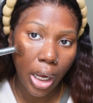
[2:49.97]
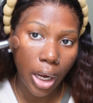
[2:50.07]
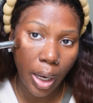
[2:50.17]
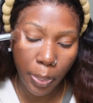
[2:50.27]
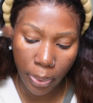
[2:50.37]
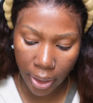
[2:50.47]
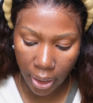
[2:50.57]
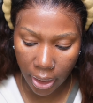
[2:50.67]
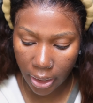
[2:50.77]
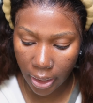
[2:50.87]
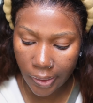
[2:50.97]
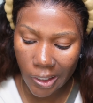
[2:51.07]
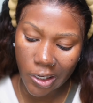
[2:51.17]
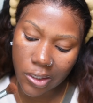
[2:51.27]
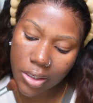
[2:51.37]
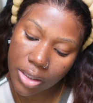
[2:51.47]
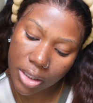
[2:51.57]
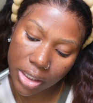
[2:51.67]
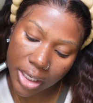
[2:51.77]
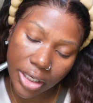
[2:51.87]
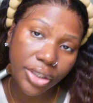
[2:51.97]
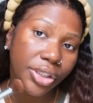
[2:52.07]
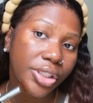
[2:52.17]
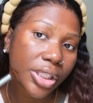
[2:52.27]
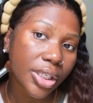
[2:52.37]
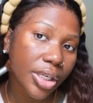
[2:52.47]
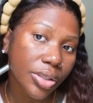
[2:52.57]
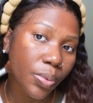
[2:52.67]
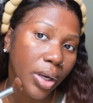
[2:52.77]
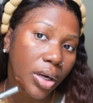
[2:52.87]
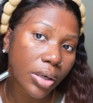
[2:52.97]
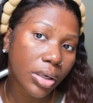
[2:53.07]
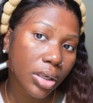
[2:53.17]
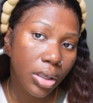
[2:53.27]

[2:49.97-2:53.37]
upward, and then you're hitting your chin as well.